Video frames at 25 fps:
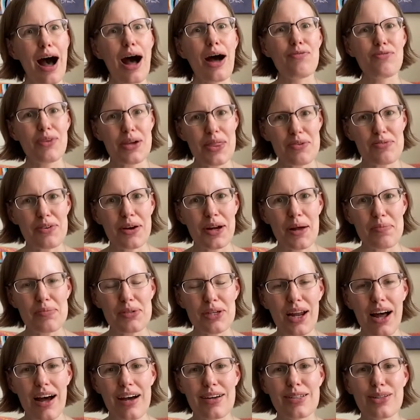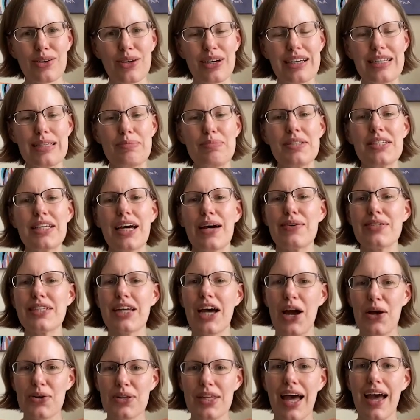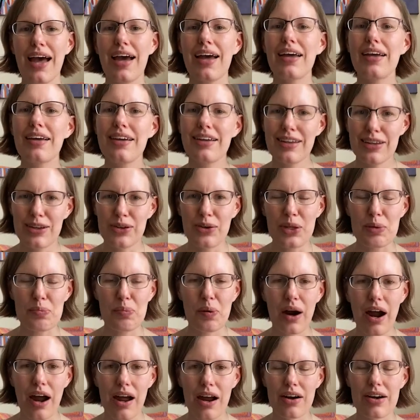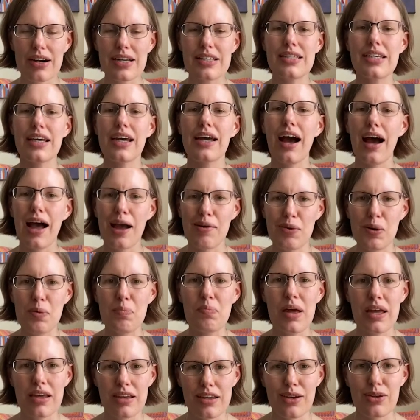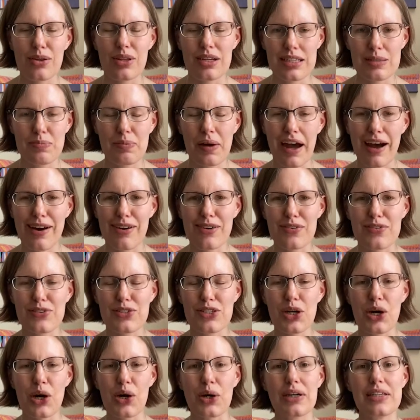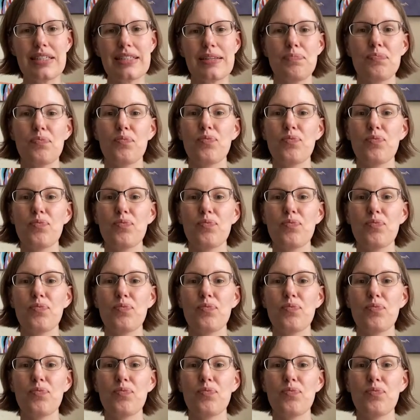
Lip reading: in the run up to last Christmas, I was like, okay, you're the priority. I will make you this pair of socks.